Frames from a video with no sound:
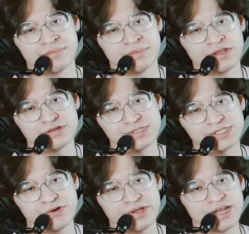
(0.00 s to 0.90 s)
This was
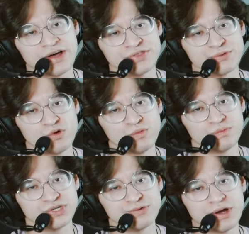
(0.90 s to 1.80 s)
certainly not the room
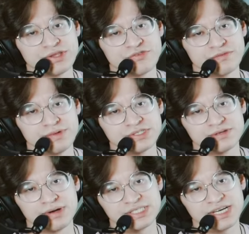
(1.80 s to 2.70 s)
she rented from Mr.
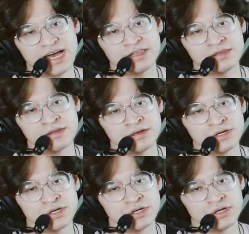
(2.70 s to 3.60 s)
Muscat.
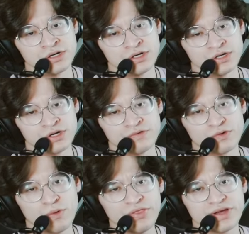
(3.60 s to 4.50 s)
For
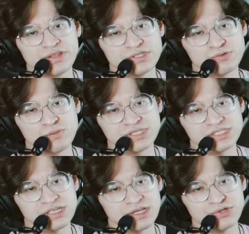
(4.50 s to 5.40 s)
one thing, this room was a
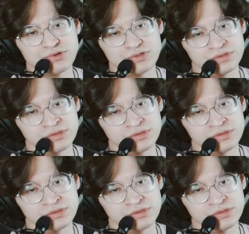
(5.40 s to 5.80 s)
cylindrical.